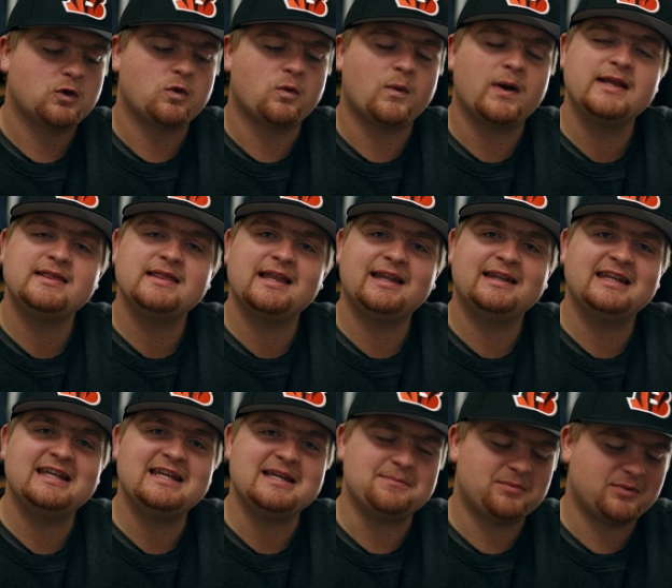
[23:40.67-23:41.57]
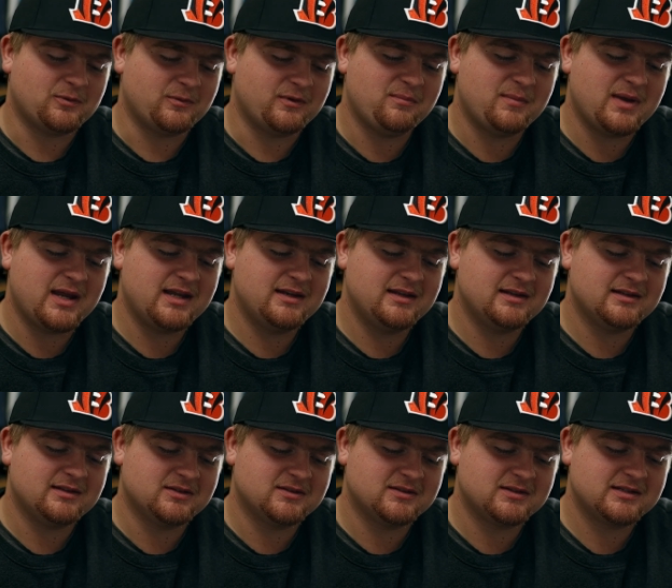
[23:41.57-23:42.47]
Quite the leap. We made
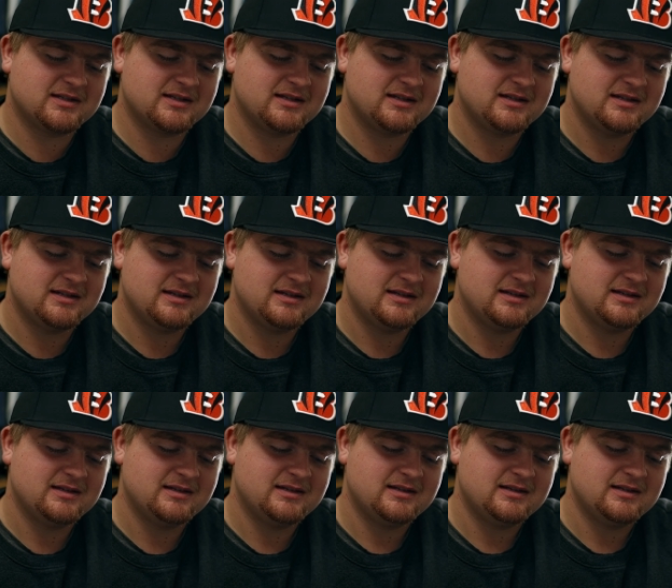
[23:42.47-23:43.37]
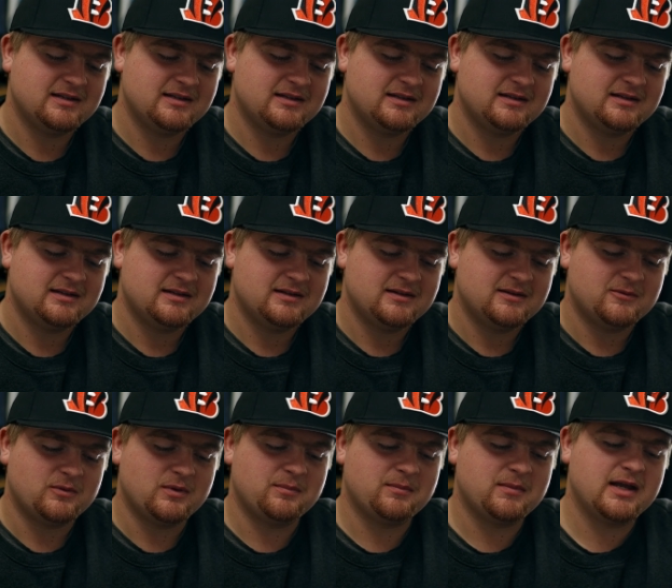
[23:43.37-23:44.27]
it look...
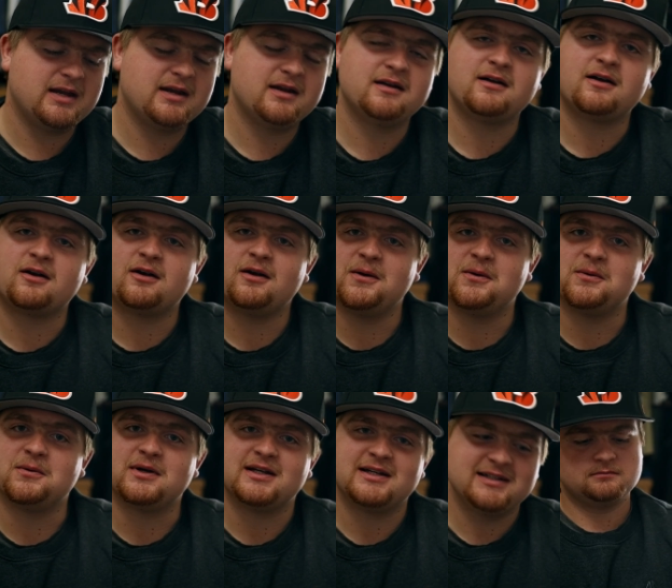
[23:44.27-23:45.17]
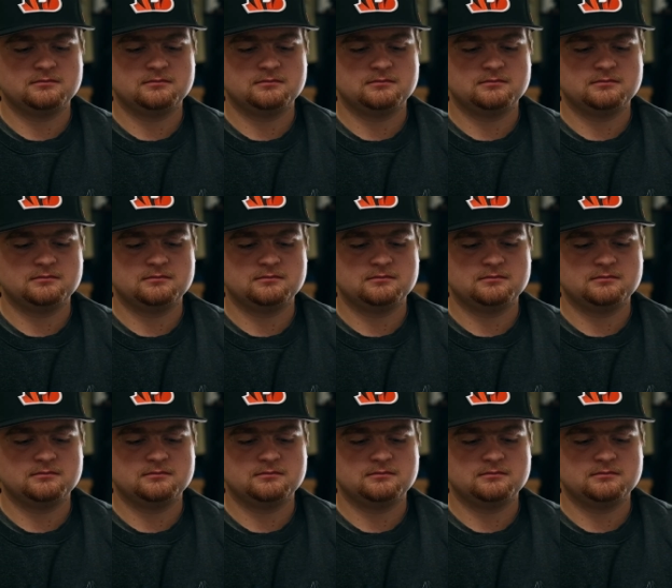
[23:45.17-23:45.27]
We made it our own.